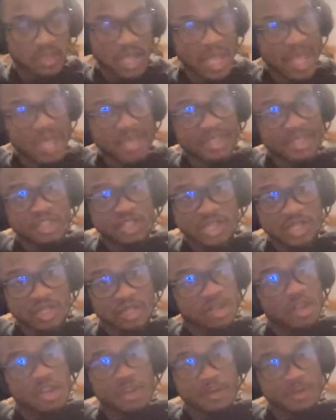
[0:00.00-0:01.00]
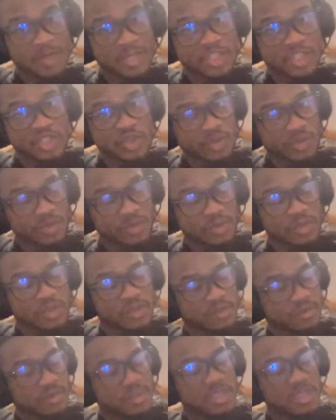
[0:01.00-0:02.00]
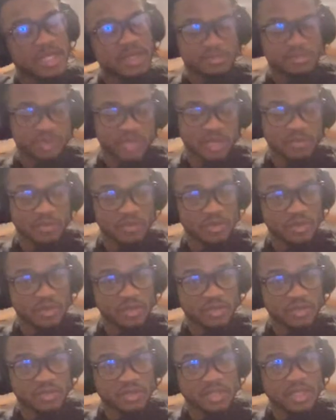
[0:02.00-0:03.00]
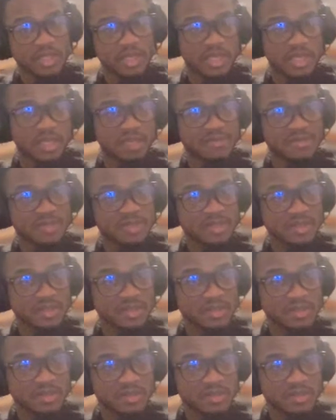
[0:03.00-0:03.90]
I ain't trying to call him injury-prone, but like play more than 20 games, you know.